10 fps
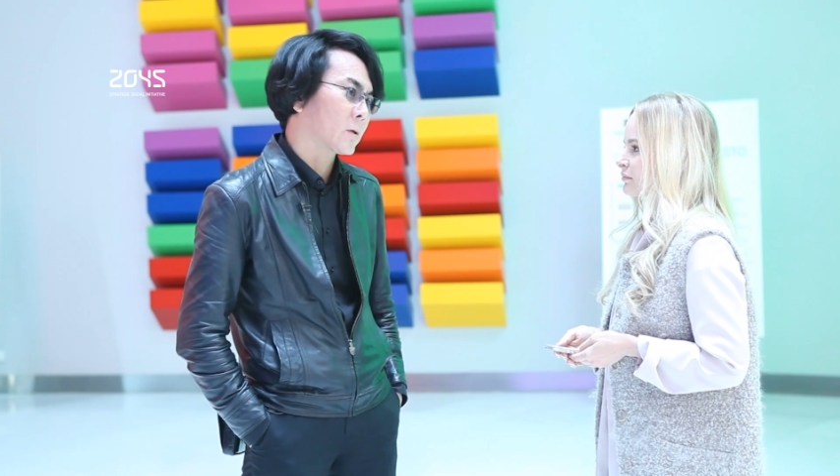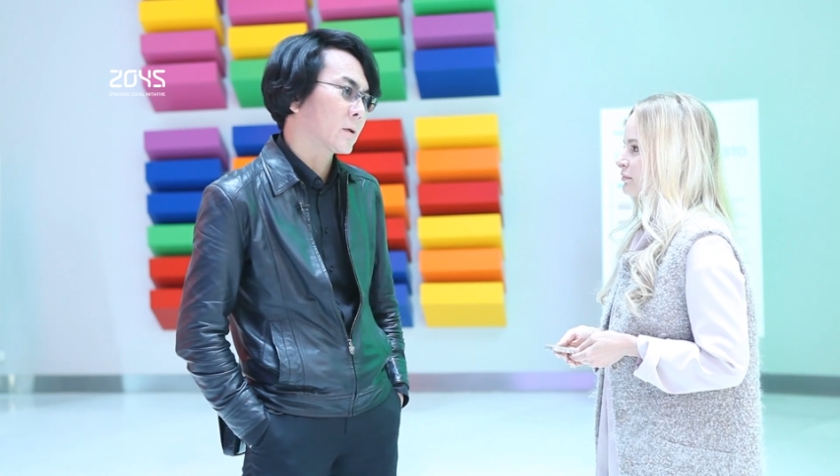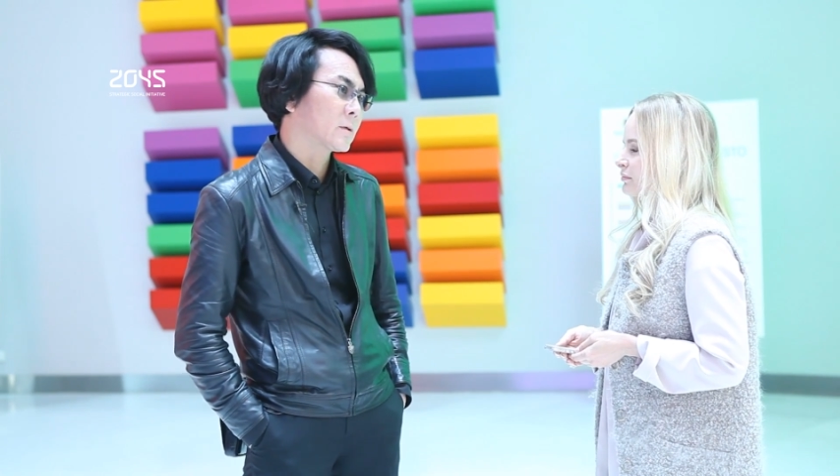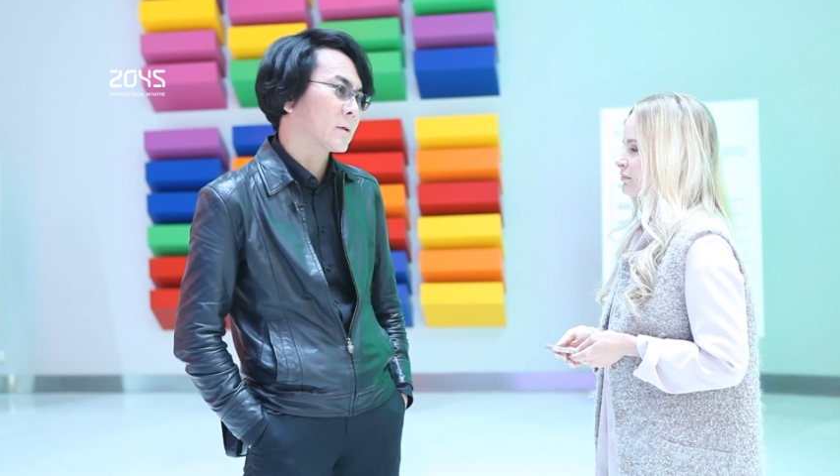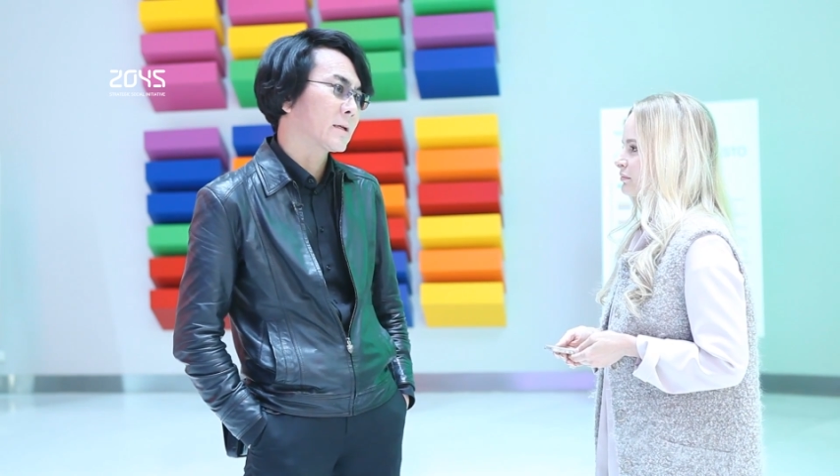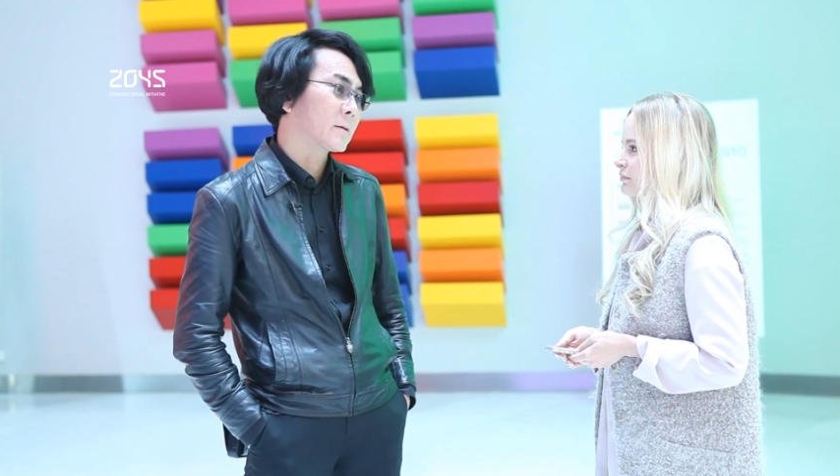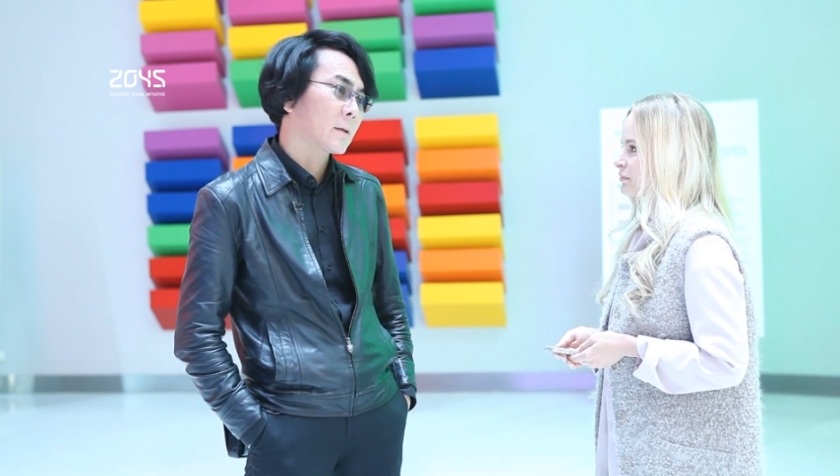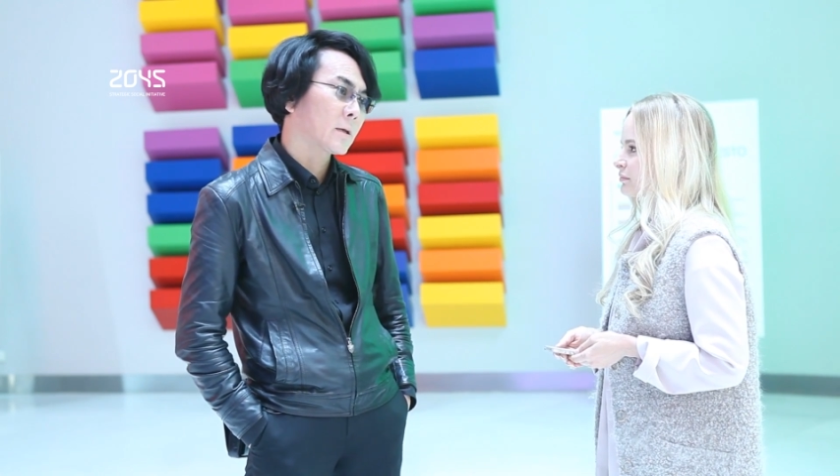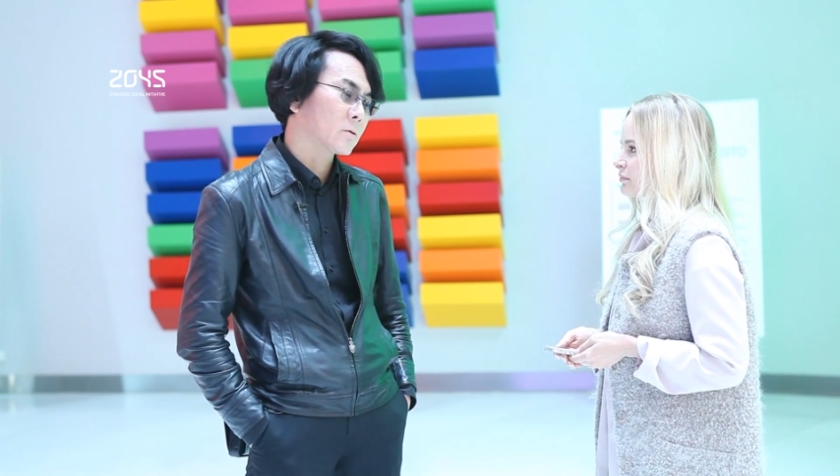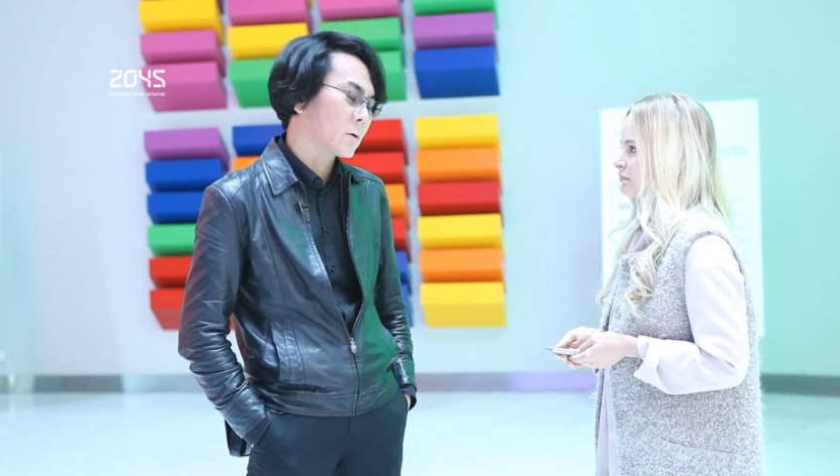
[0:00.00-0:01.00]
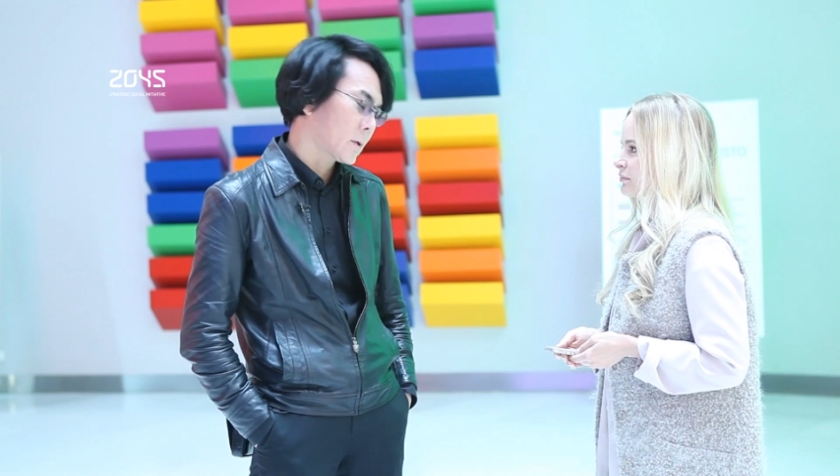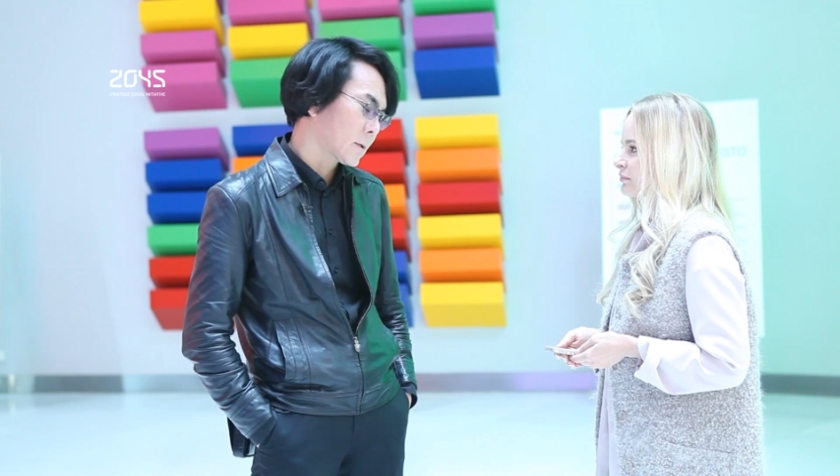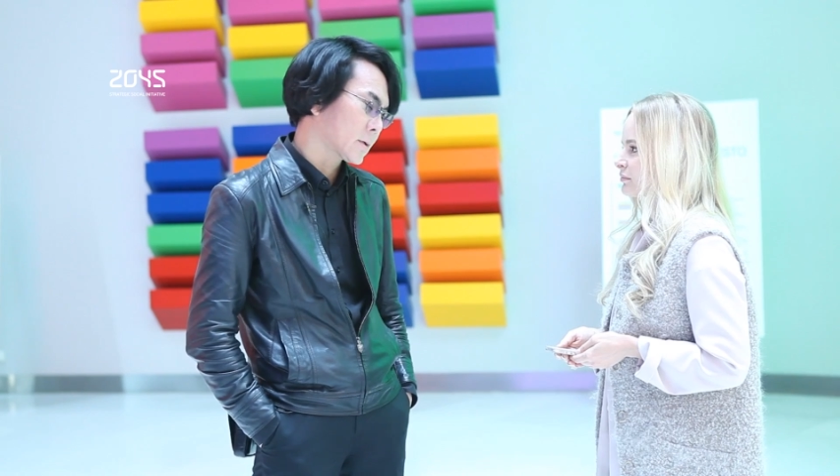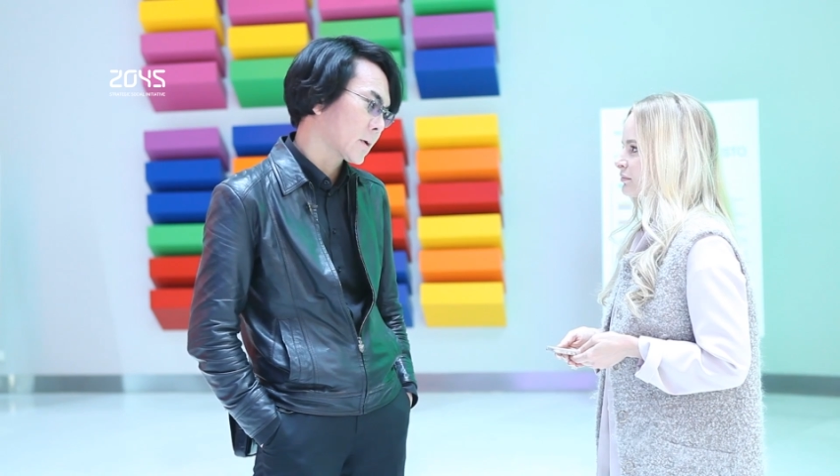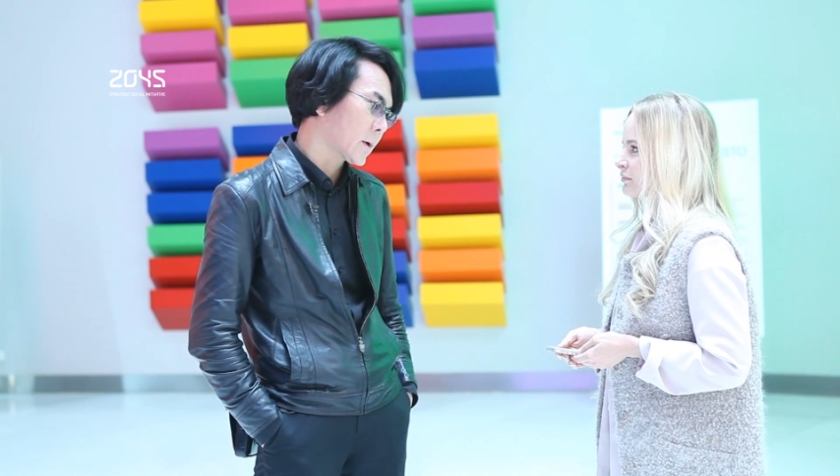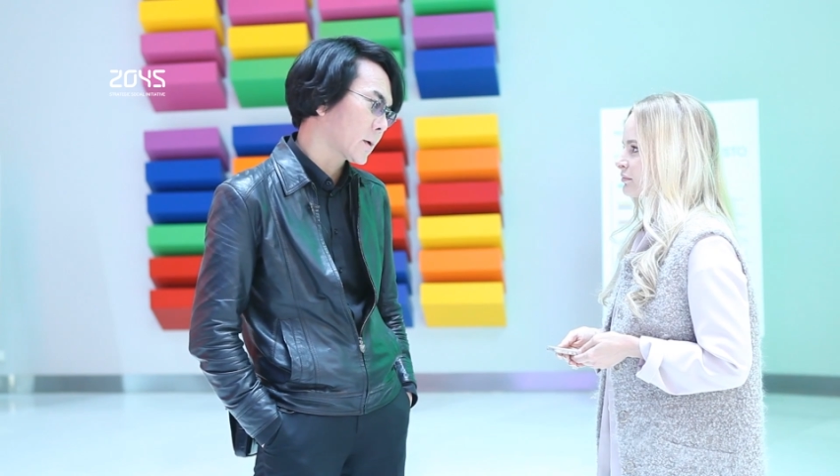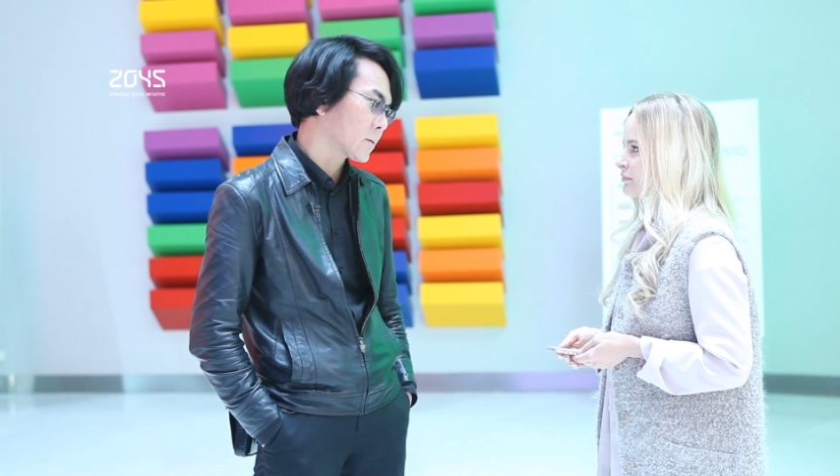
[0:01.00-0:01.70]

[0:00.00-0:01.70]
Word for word: is intention and desires.